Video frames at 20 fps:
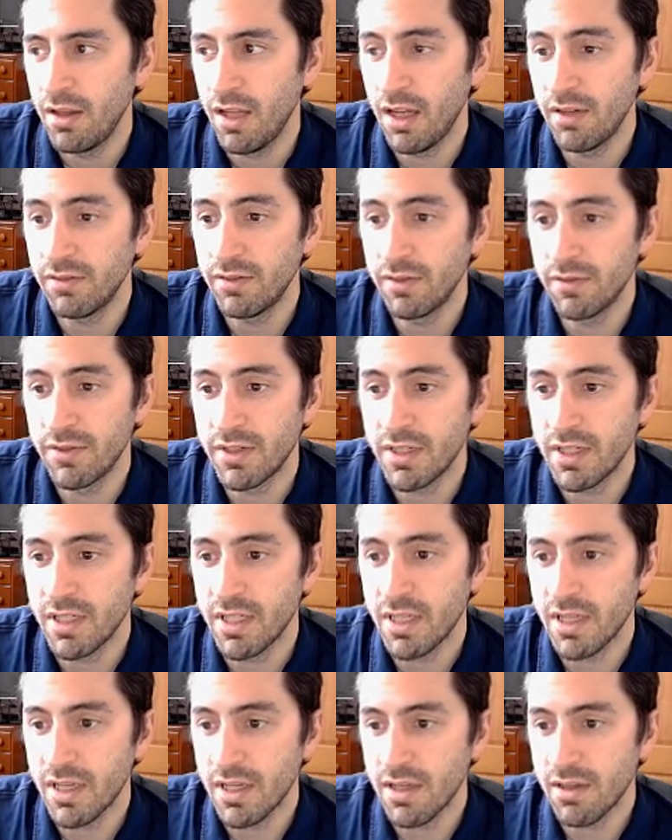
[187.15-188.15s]
F of
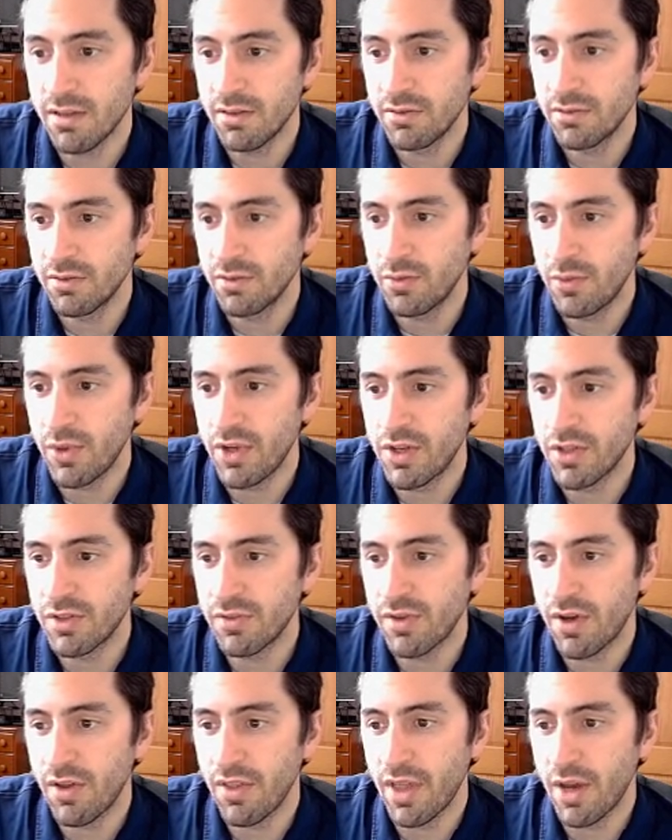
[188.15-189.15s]
c, we just
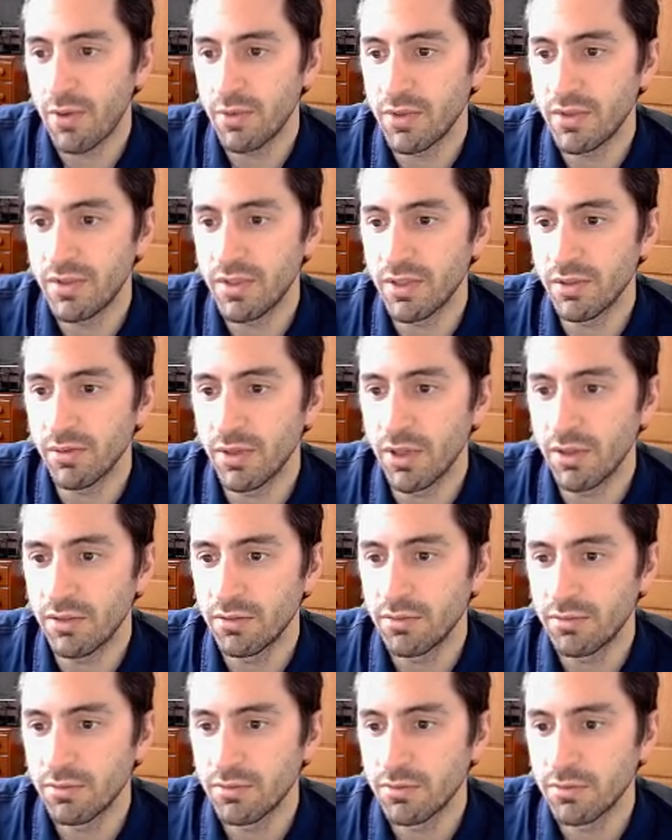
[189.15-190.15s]
found that was 0.